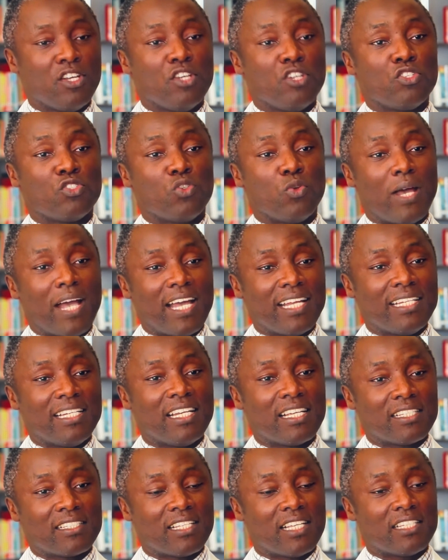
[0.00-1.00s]
So
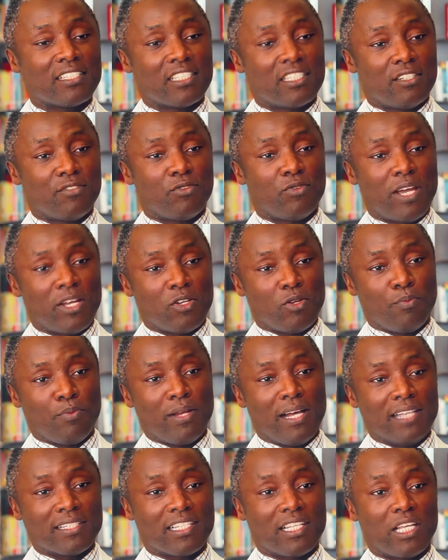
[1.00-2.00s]
ethnic sensitive
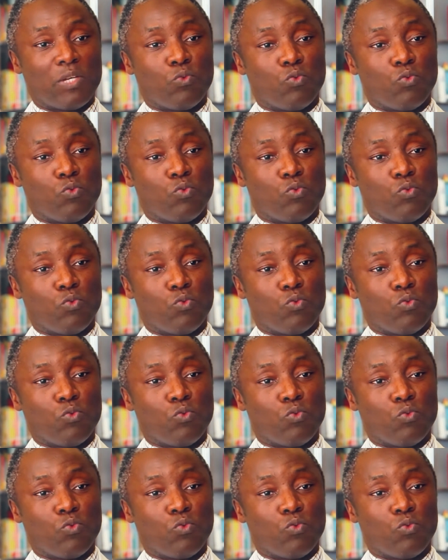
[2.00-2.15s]
rhinoplasty